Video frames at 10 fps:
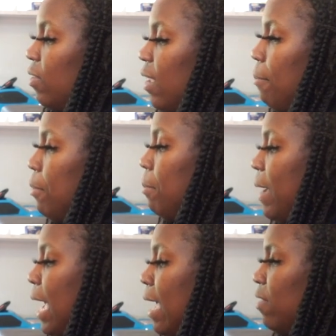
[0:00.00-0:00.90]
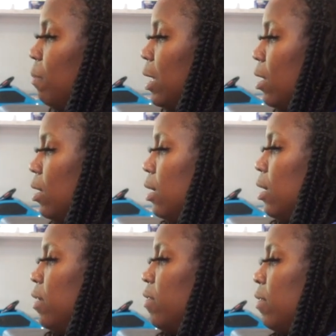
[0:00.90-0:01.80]
separate bags
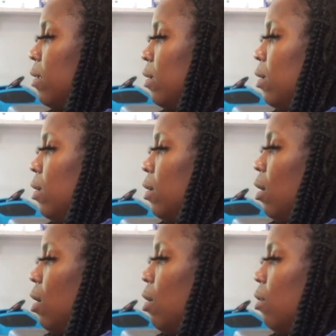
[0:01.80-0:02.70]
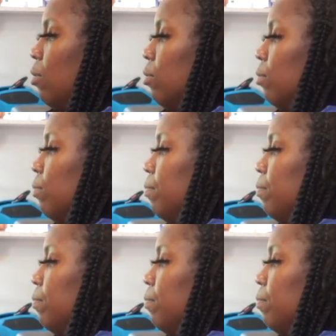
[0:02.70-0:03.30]
because um